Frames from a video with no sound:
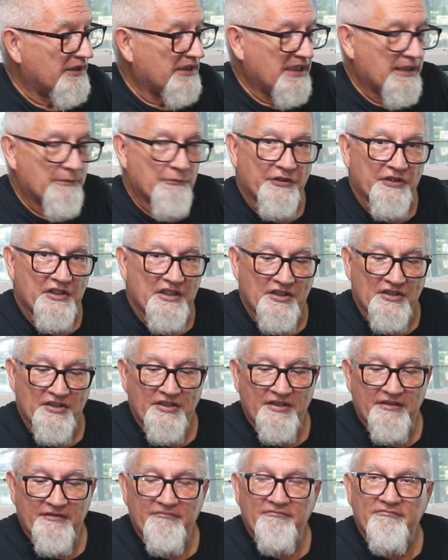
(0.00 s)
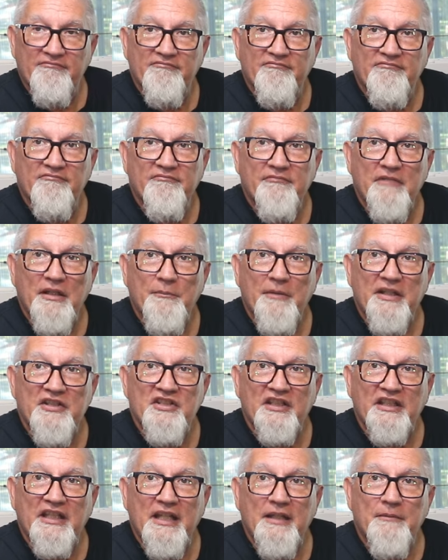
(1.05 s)
game with these, you know, makes
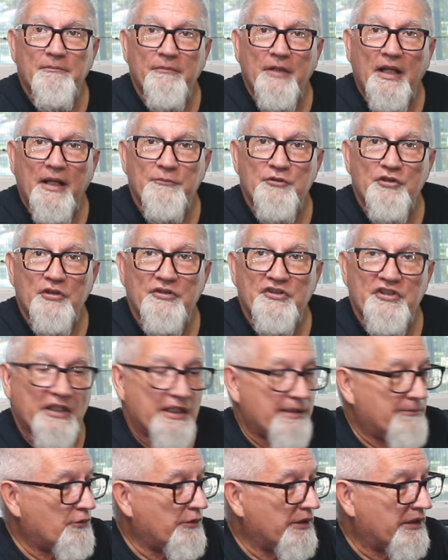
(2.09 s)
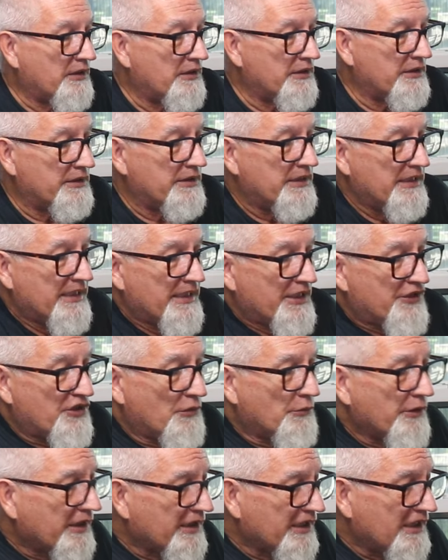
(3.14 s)
the game, I'm sure, set up quicker. And
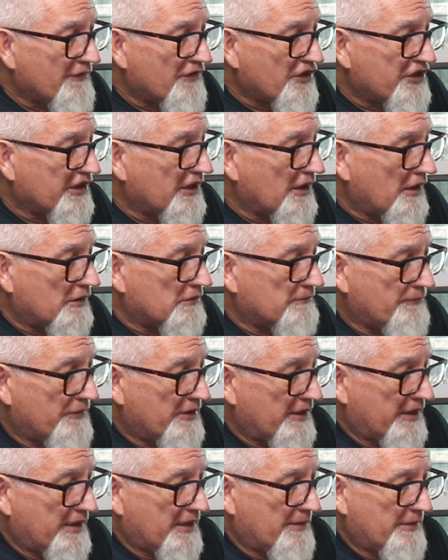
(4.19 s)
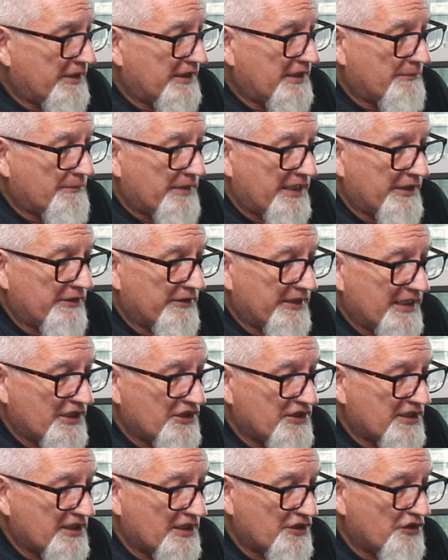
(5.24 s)
so we're going to mm-hmm. give this a go. And I'm going to get my
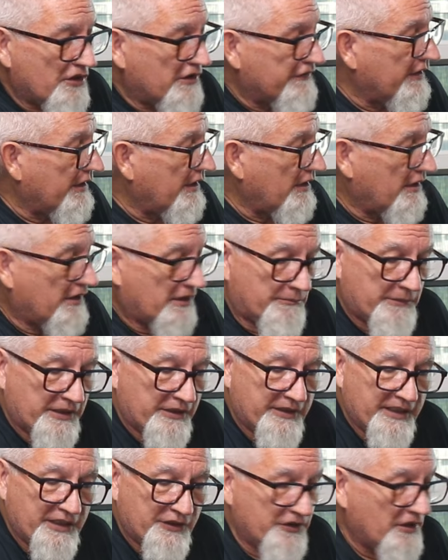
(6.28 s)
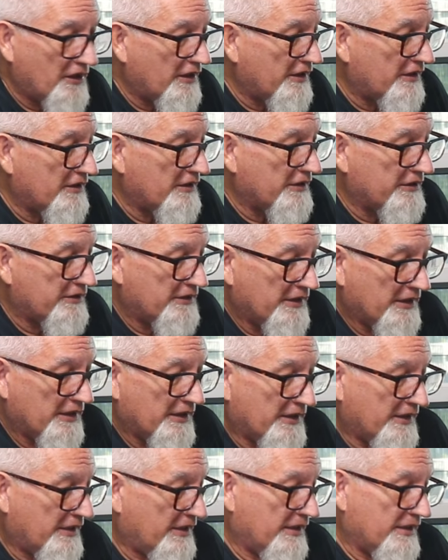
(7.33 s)
grandsons over here and my granddaughter and,
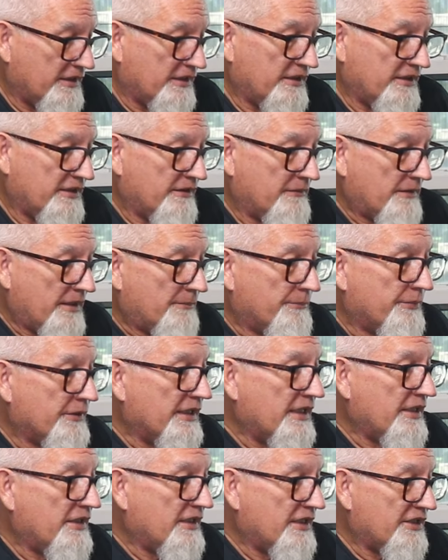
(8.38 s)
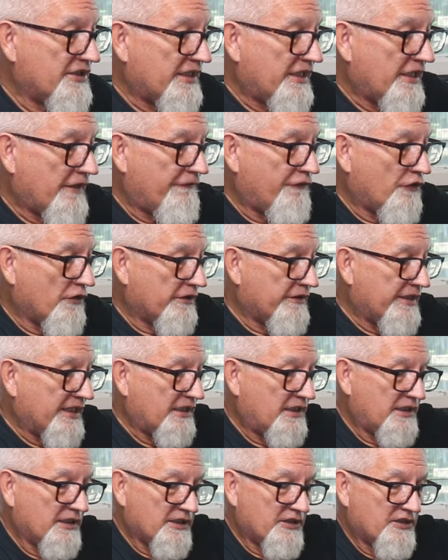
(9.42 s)
and, and play this. I have four
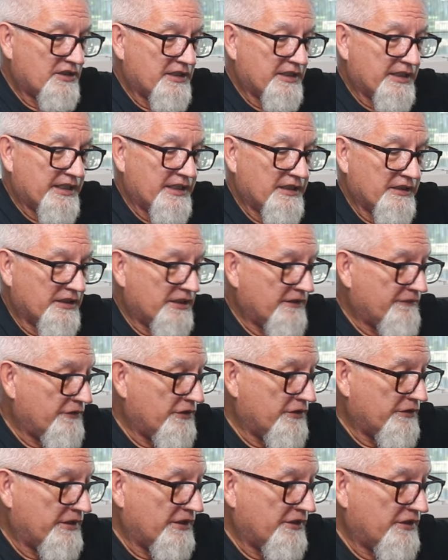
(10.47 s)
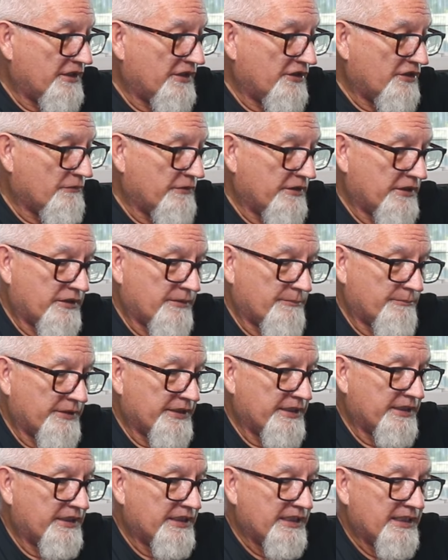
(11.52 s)
grandkids that I love doing things with and
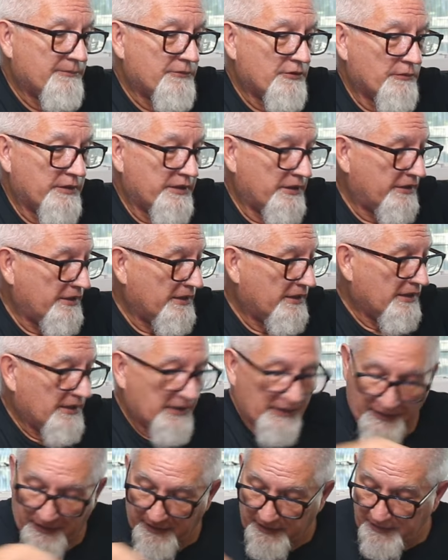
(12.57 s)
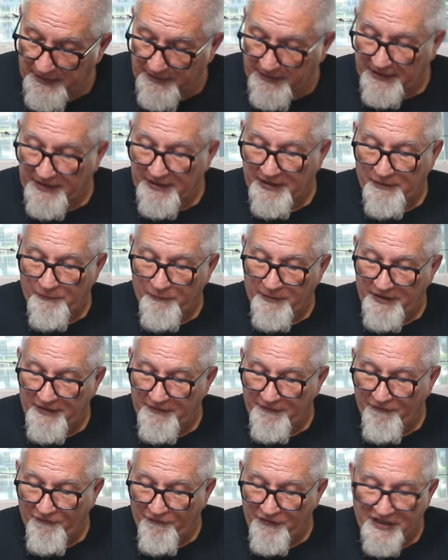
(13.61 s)
playing games with. And I can't
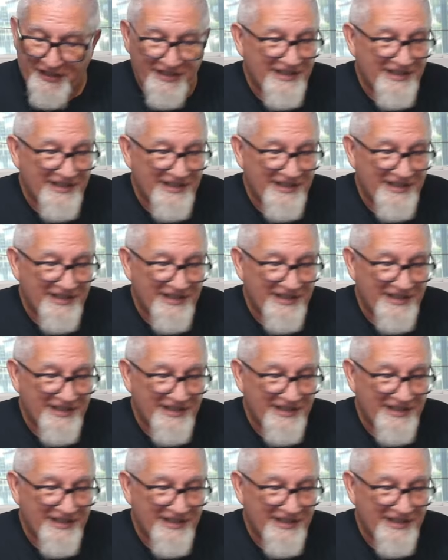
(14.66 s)
wait to